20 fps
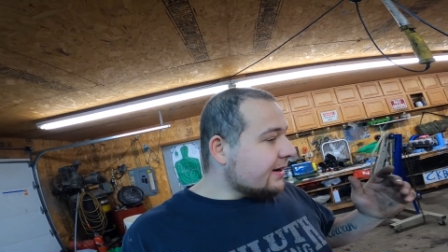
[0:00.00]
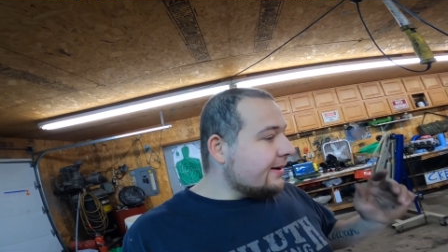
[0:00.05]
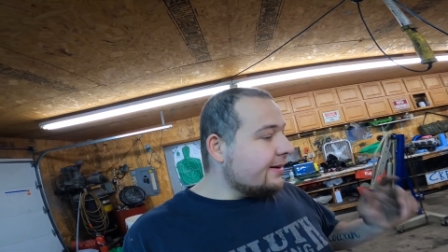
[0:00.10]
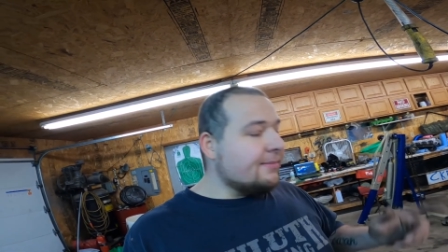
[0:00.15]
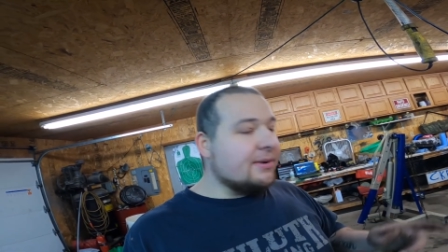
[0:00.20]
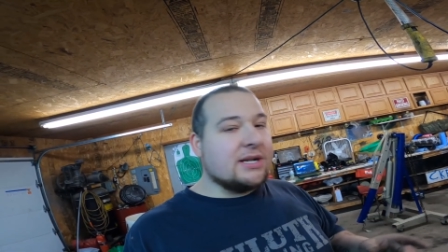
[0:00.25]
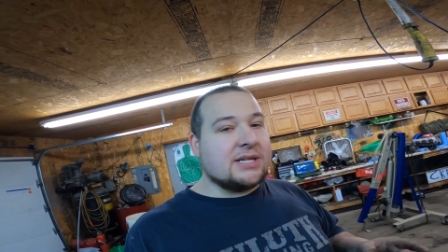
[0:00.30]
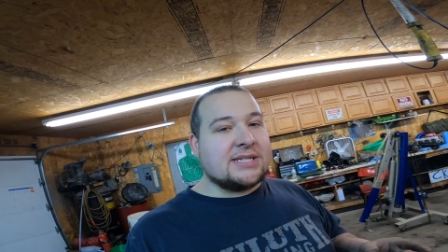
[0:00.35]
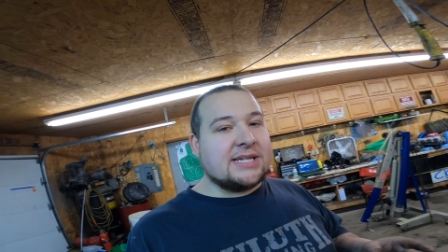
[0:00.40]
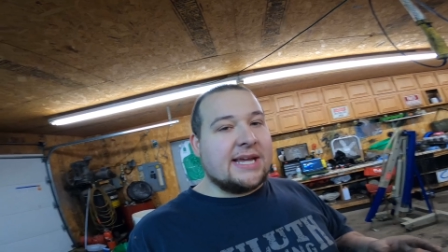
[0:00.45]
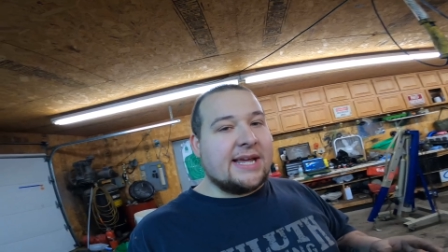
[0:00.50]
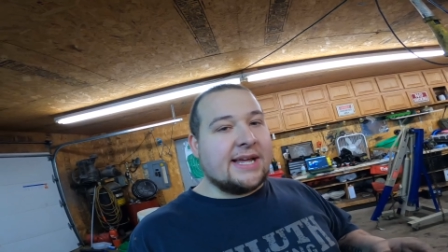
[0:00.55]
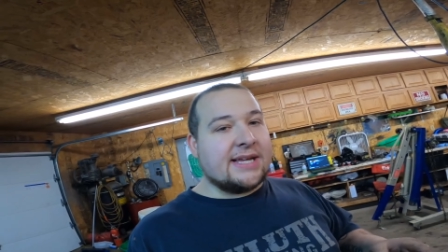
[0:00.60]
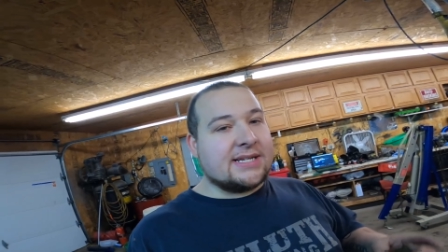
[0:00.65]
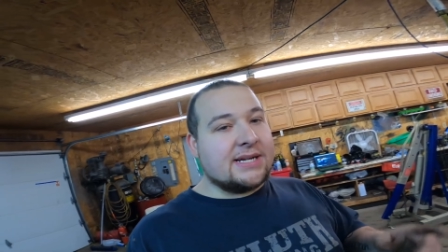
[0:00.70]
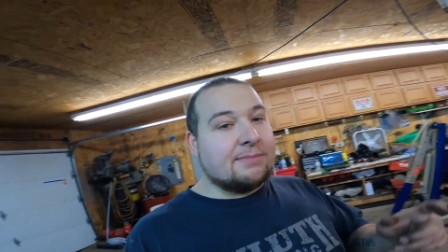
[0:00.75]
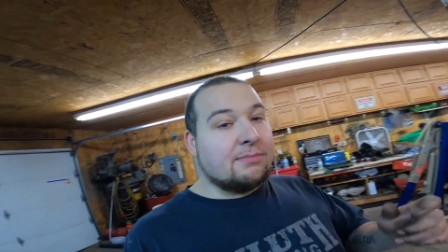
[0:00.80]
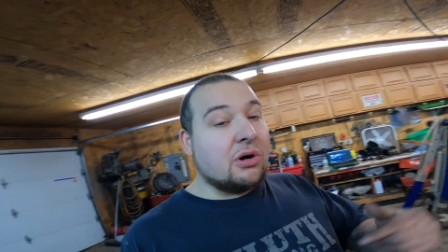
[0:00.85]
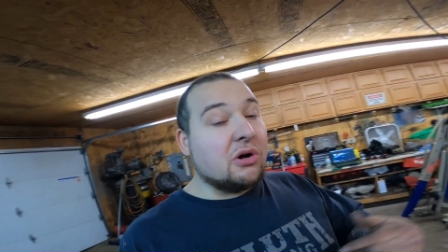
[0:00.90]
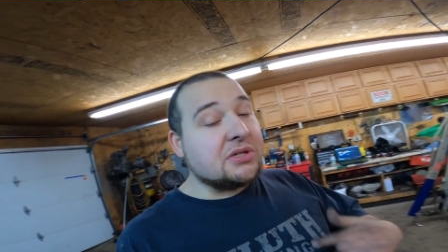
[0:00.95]
I'm gonna say
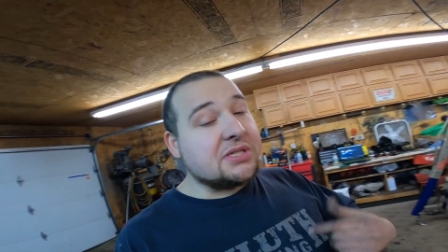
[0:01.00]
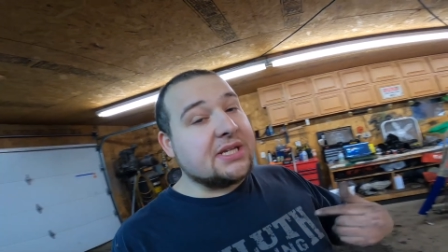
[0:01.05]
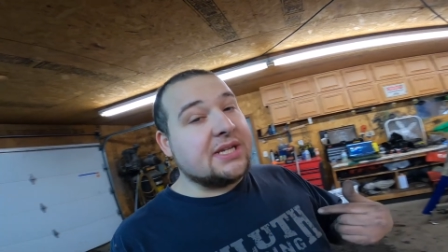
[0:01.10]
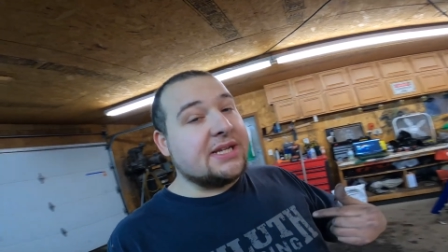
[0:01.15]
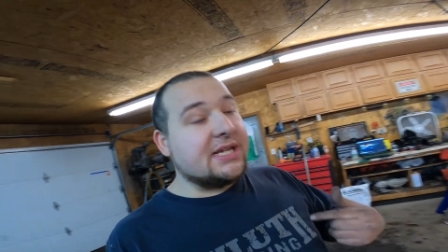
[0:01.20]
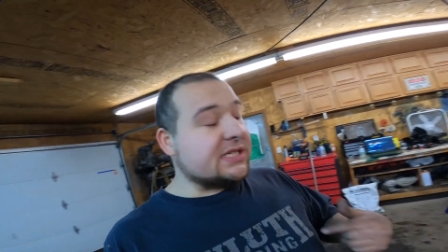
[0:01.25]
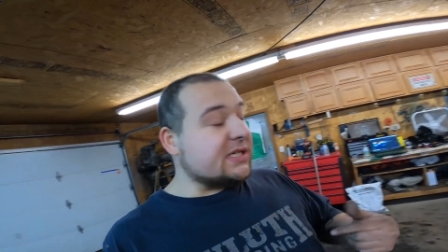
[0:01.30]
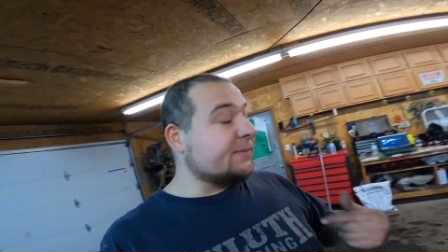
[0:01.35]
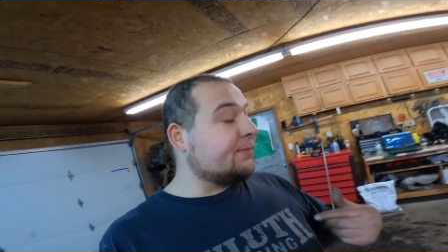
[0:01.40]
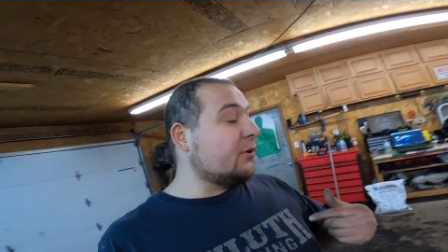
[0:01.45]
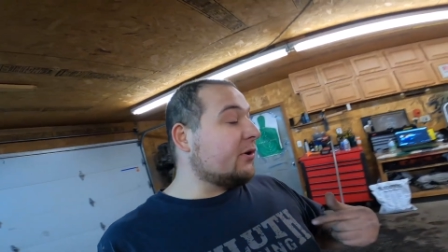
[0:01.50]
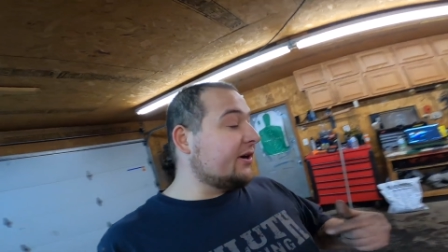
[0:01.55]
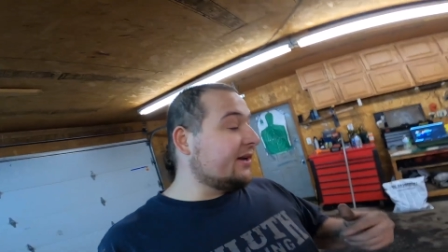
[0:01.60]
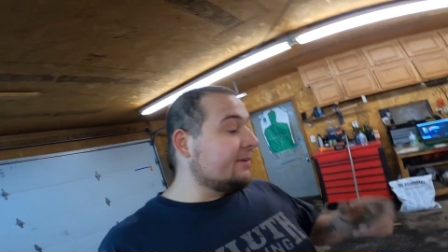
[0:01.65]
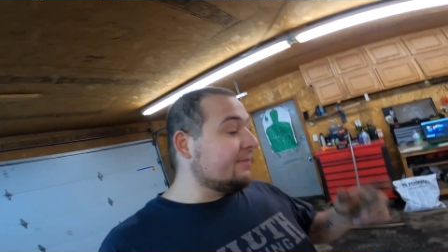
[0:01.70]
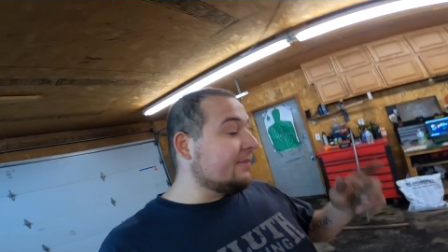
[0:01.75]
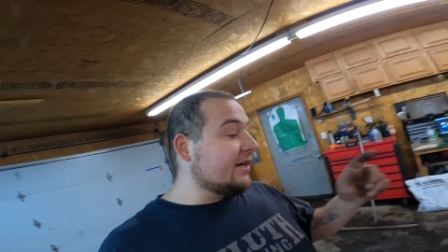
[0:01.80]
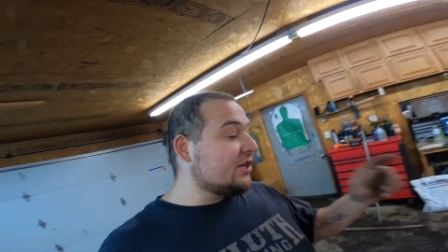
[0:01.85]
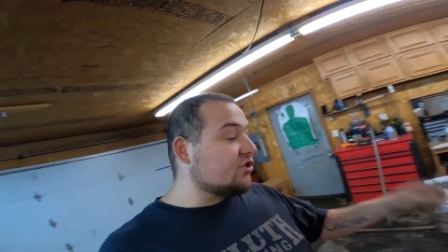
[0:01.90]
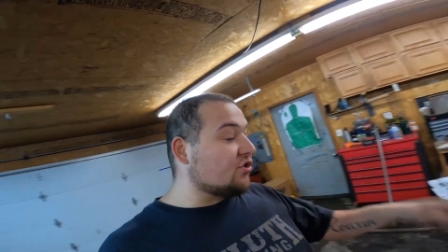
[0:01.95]
is I'm mostly
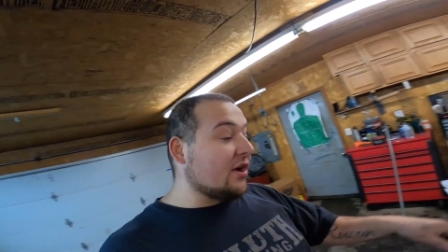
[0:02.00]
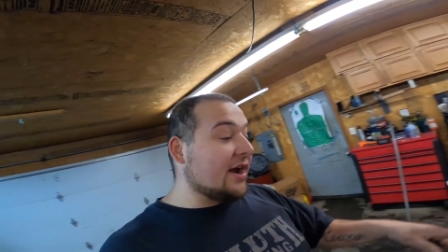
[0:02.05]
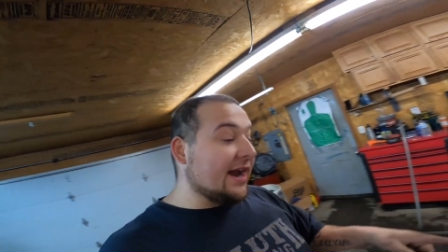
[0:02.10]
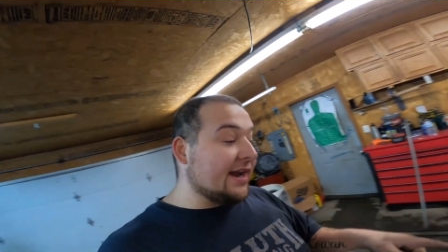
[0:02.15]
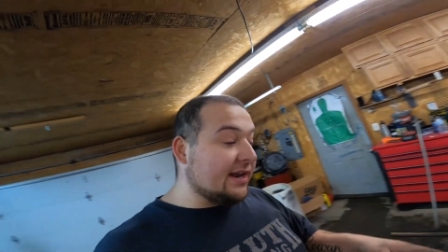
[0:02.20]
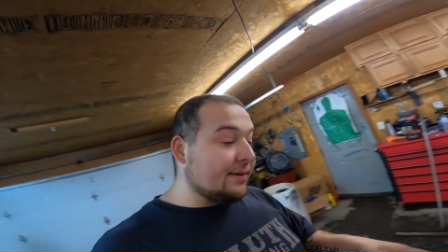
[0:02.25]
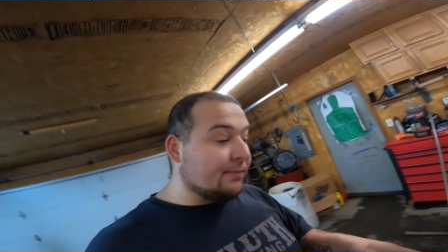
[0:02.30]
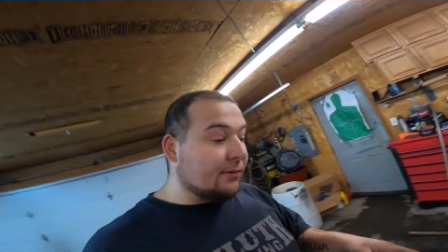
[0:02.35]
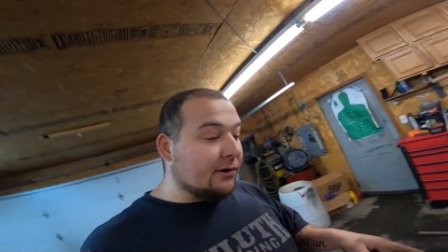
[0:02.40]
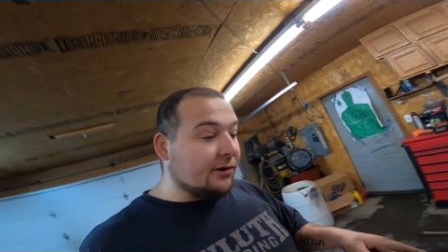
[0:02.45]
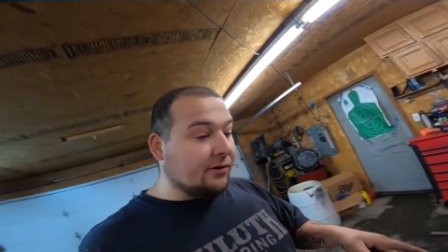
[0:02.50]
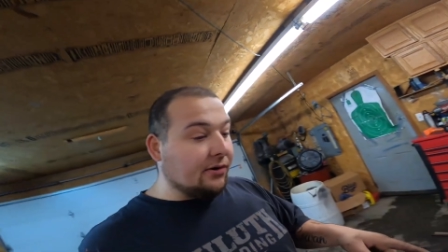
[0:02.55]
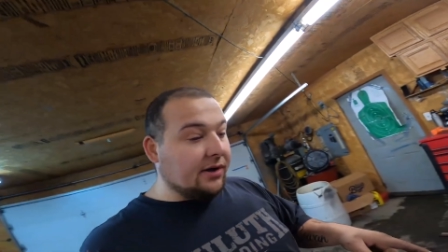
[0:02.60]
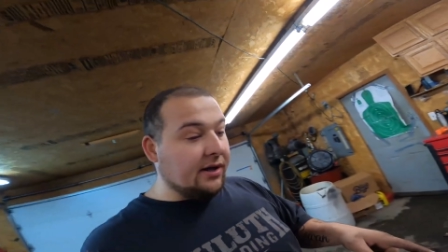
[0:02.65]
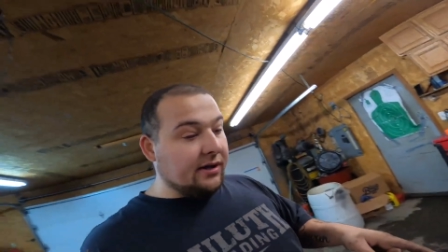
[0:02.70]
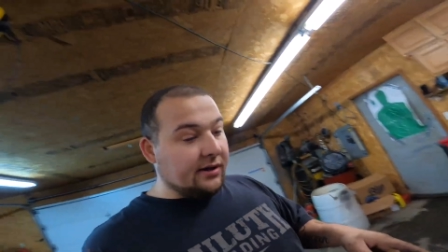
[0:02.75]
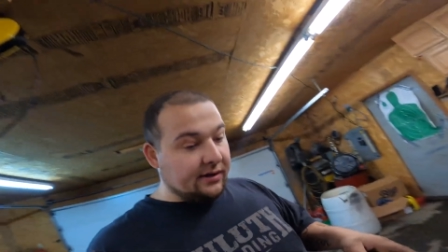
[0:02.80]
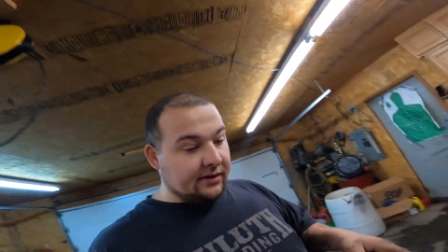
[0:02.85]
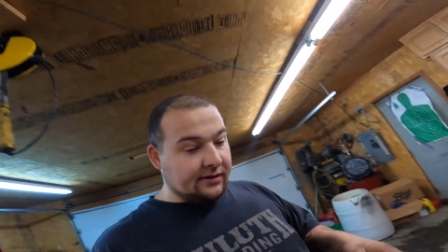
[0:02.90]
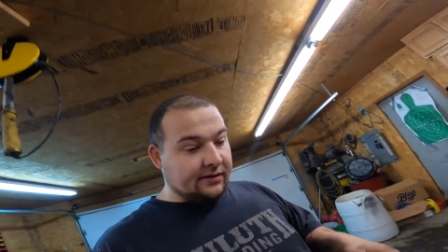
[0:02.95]
disappointed my tranny broke.